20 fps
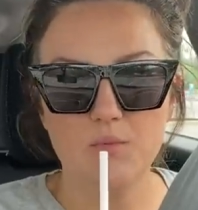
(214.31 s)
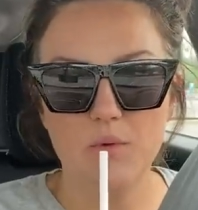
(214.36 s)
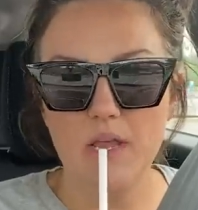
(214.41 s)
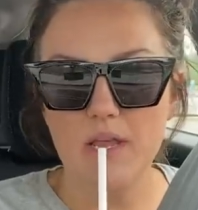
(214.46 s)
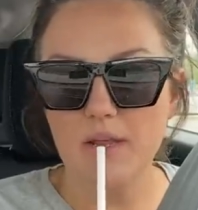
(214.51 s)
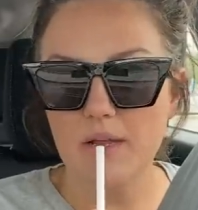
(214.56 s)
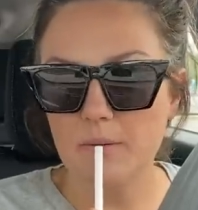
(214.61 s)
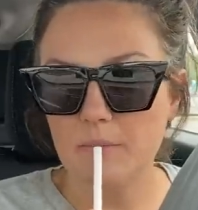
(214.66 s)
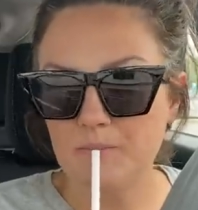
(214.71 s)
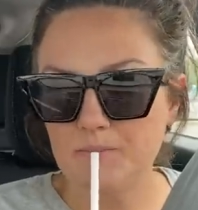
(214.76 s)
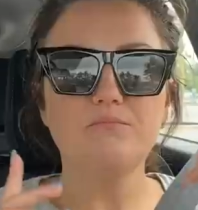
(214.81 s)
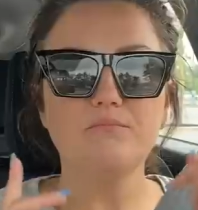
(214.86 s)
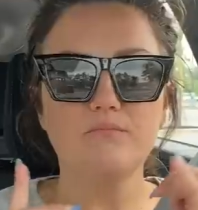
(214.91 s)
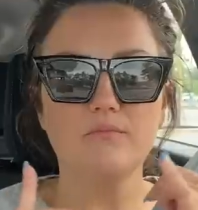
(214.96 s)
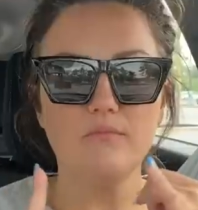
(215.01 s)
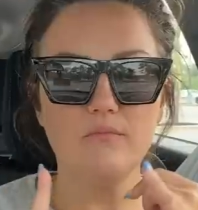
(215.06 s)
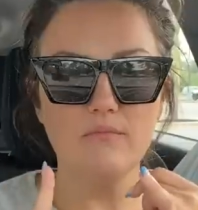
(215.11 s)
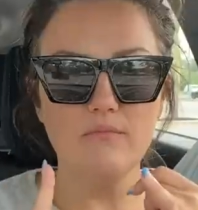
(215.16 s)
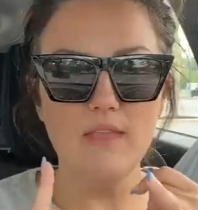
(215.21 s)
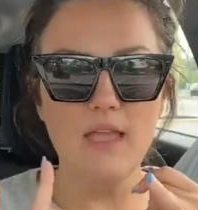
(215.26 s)
week.
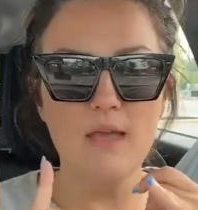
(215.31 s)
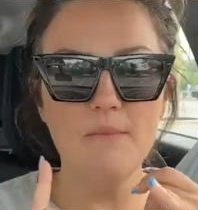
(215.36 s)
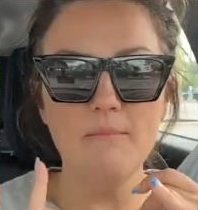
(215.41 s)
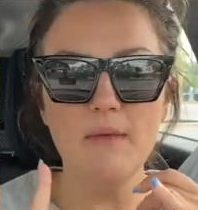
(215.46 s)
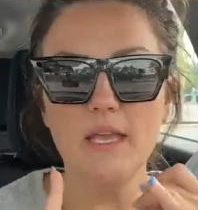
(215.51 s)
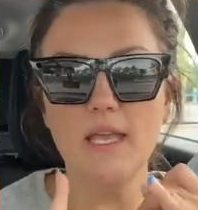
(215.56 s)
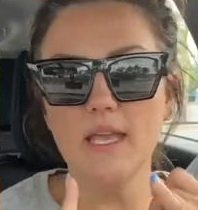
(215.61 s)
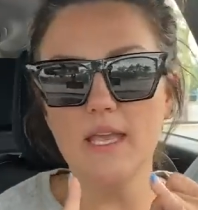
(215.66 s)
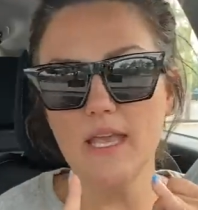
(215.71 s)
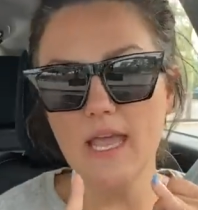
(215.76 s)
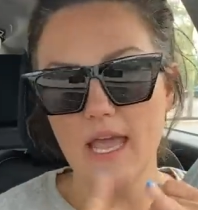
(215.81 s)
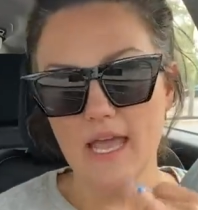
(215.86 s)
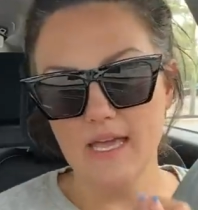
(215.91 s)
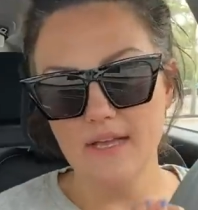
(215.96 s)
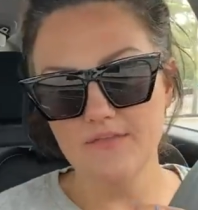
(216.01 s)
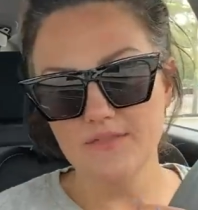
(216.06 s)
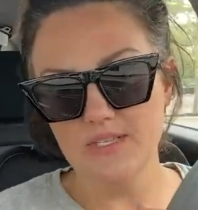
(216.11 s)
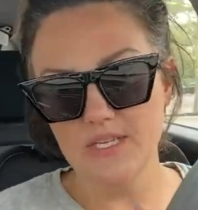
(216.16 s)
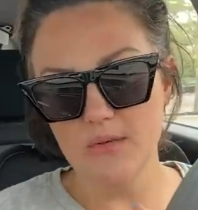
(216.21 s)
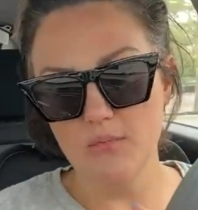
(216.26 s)
I'm making
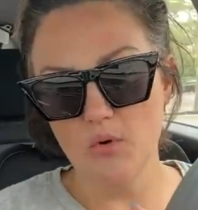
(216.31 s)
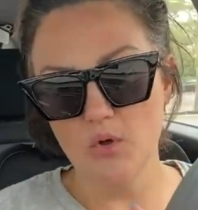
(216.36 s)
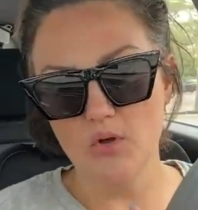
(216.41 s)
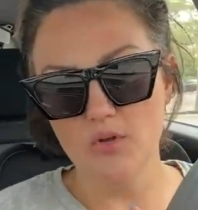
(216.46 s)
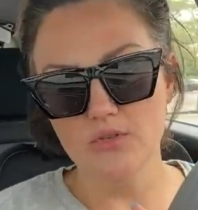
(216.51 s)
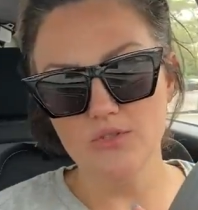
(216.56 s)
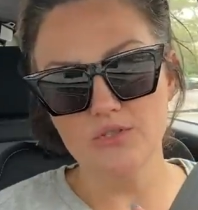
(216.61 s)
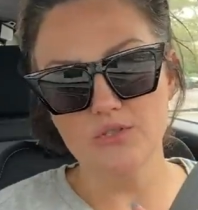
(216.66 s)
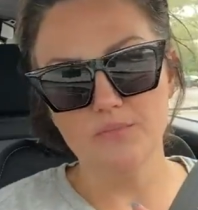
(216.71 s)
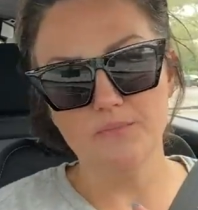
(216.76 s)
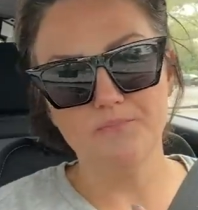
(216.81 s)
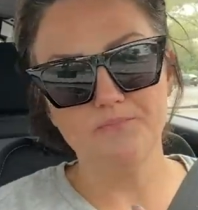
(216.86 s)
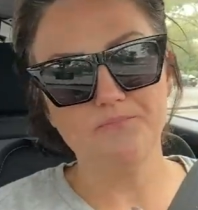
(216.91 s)
KFC bowls.